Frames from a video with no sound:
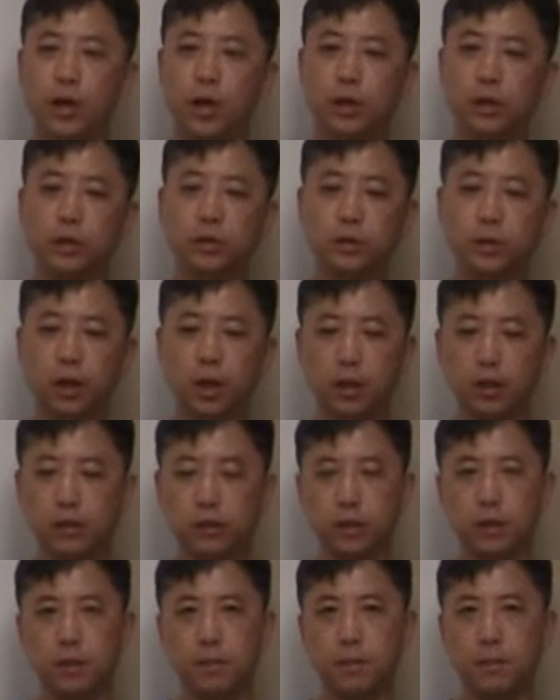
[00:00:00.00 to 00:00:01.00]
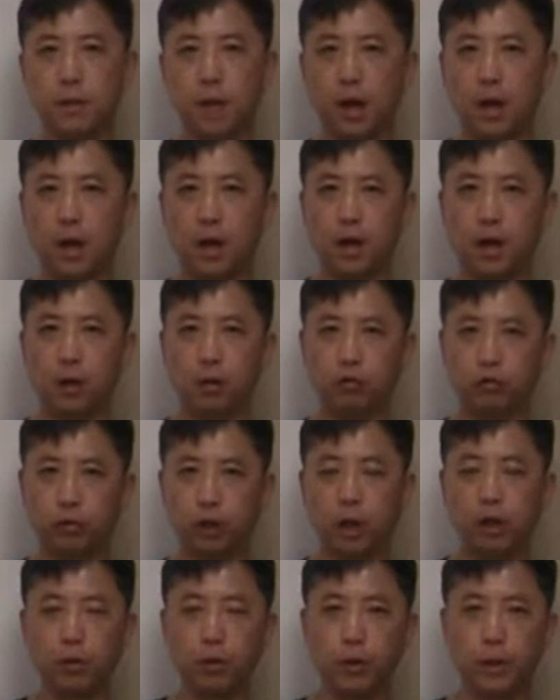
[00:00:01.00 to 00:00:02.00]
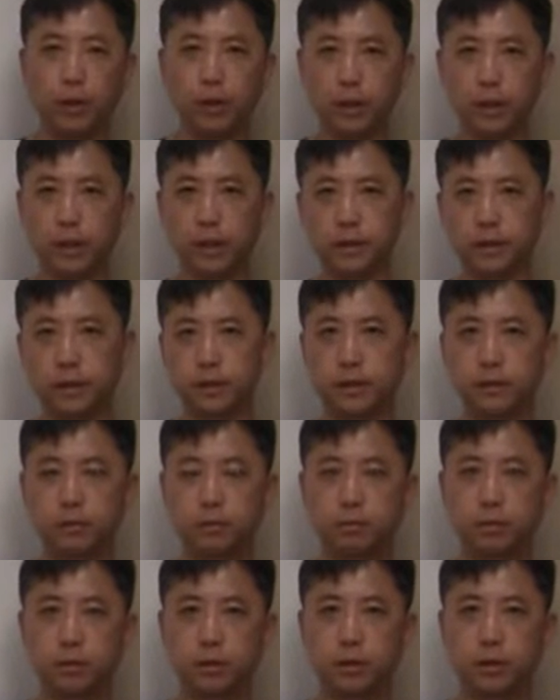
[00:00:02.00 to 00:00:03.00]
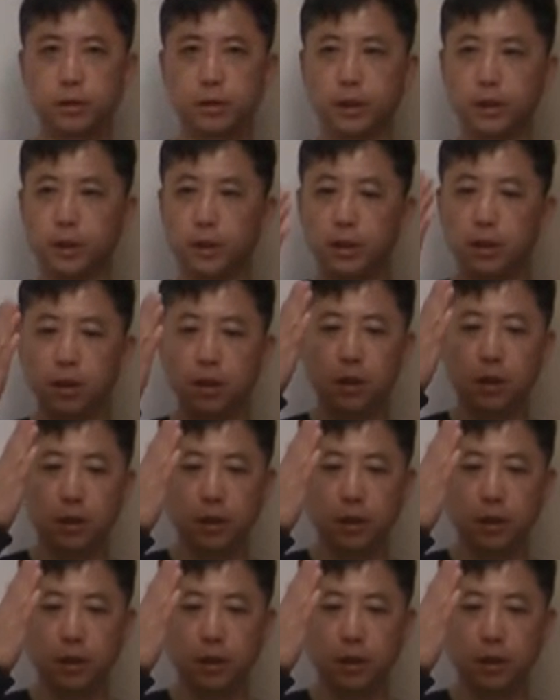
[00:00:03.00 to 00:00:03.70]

here's some together with this the